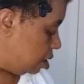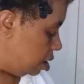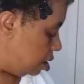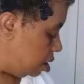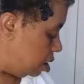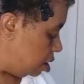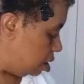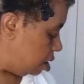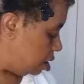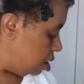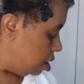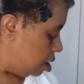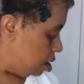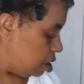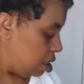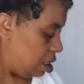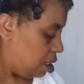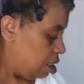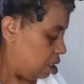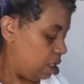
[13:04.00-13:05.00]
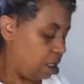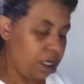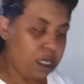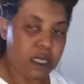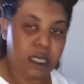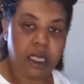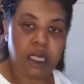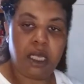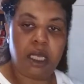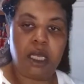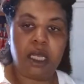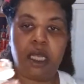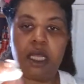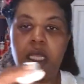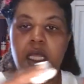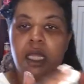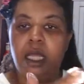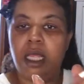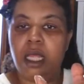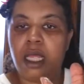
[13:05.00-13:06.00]

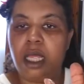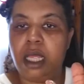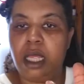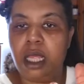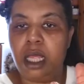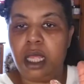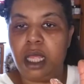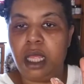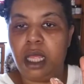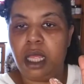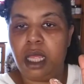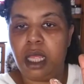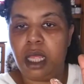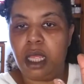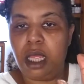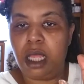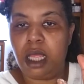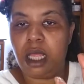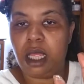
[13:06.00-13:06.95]
(no one is talking)